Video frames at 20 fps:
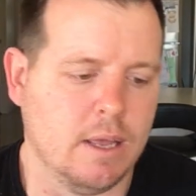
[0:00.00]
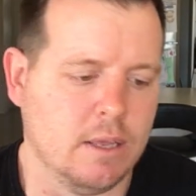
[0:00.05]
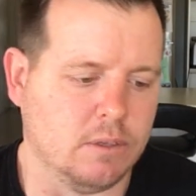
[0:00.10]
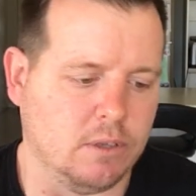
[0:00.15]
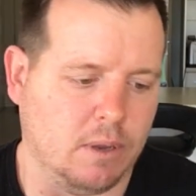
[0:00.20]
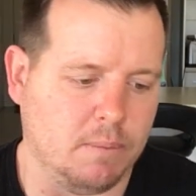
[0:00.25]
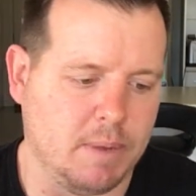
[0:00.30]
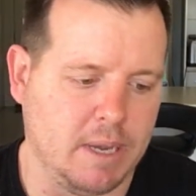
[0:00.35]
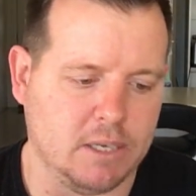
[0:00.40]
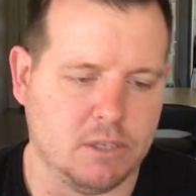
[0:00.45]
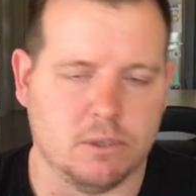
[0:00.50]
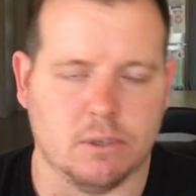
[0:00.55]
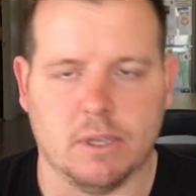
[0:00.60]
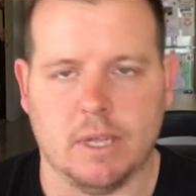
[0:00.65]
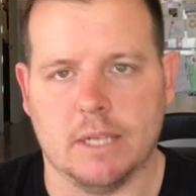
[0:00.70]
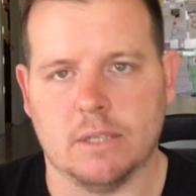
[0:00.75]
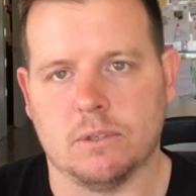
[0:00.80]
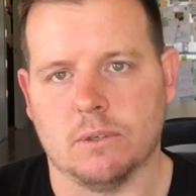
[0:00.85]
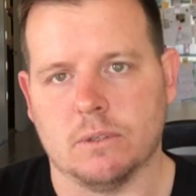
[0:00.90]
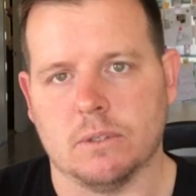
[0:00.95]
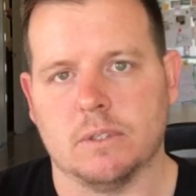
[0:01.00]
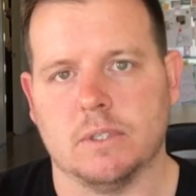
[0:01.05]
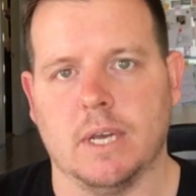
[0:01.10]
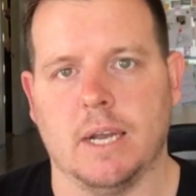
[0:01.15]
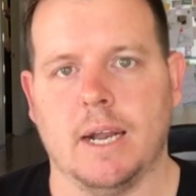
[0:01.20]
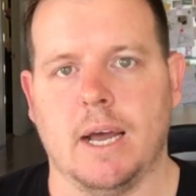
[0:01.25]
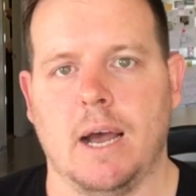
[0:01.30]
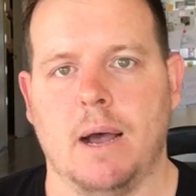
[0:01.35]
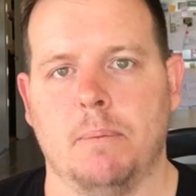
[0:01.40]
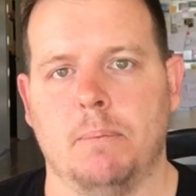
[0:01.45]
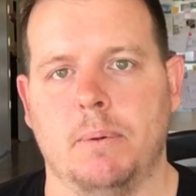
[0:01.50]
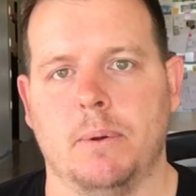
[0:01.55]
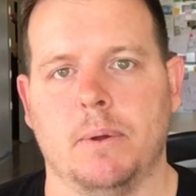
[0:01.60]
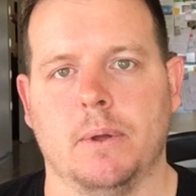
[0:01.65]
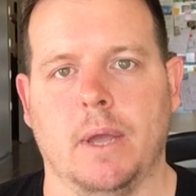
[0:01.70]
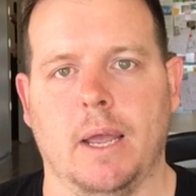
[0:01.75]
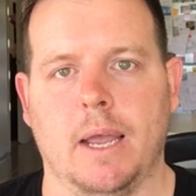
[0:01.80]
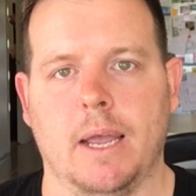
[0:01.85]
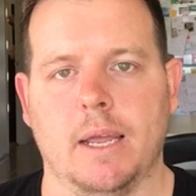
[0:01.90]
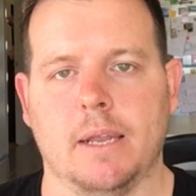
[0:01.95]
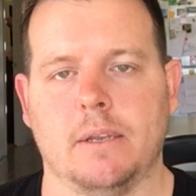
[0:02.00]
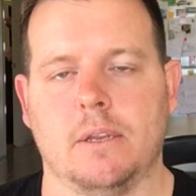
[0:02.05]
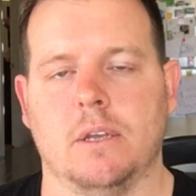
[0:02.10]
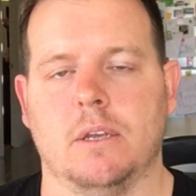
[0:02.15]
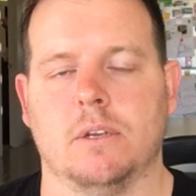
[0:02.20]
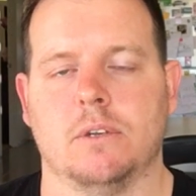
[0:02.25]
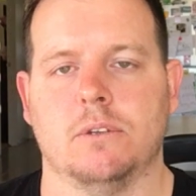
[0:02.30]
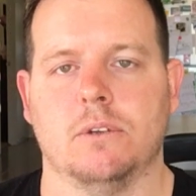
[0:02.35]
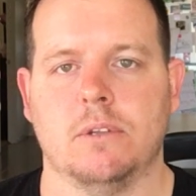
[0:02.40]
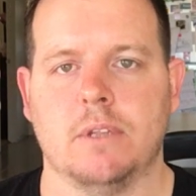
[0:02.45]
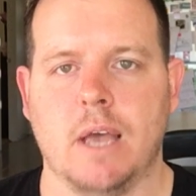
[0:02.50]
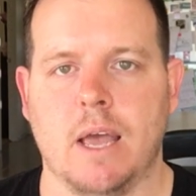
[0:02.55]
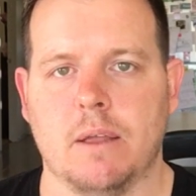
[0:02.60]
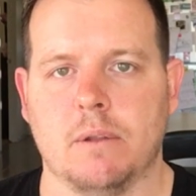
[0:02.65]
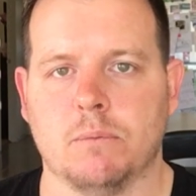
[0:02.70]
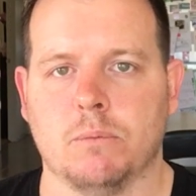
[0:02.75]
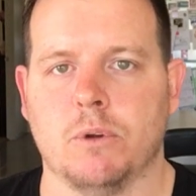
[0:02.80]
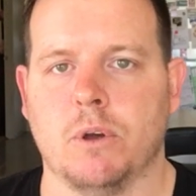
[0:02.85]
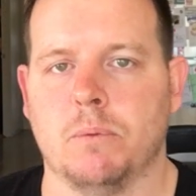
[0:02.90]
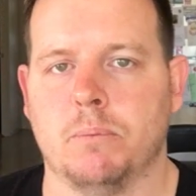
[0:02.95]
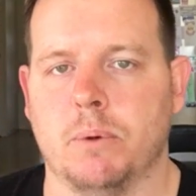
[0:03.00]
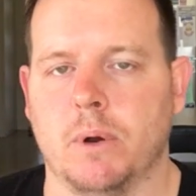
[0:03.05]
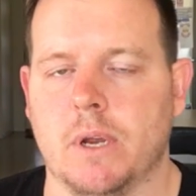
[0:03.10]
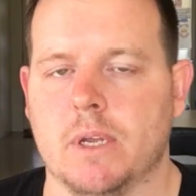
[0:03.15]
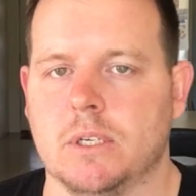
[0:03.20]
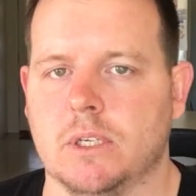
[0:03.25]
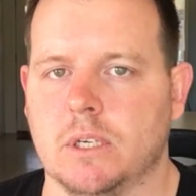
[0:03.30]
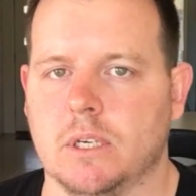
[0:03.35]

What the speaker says: So make sure that's all set up, and you can do that in WordPress.